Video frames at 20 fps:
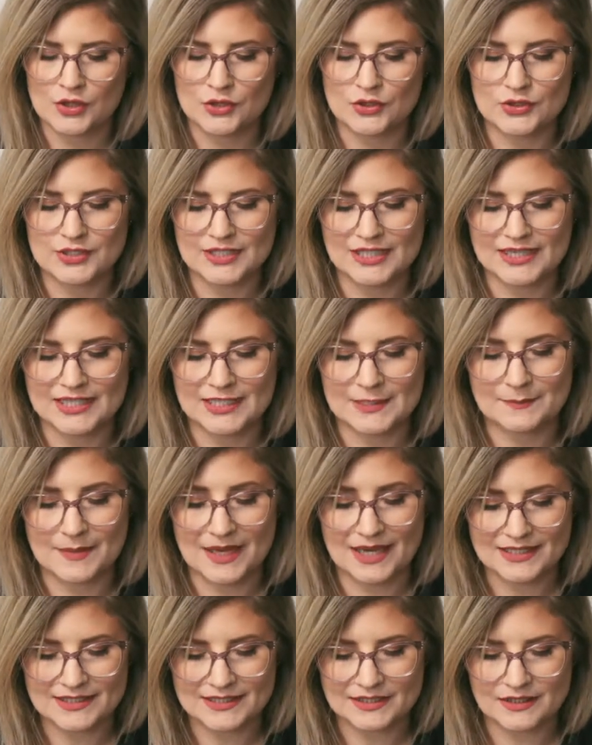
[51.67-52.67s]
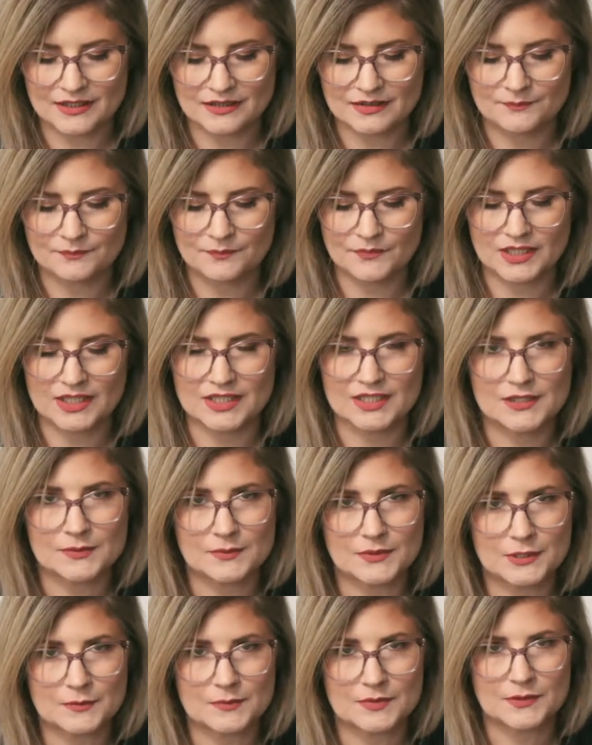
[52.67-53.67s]
using this back dial is
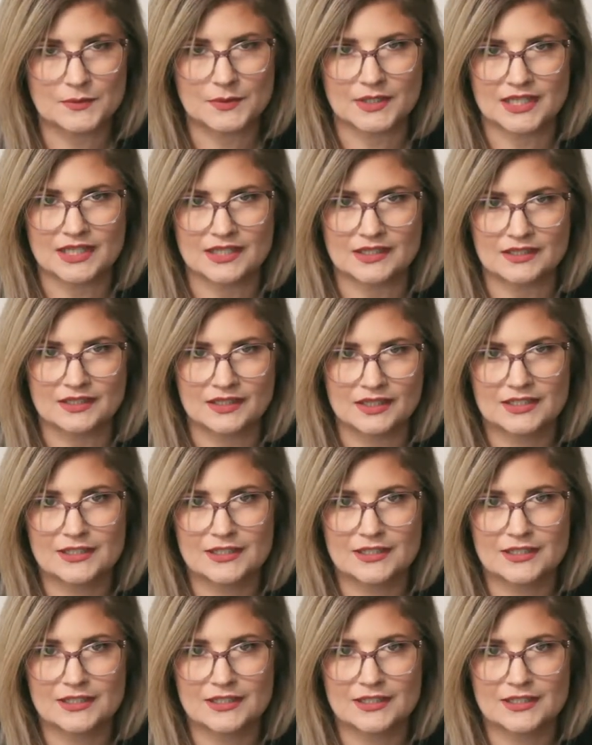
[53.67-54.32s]
switch between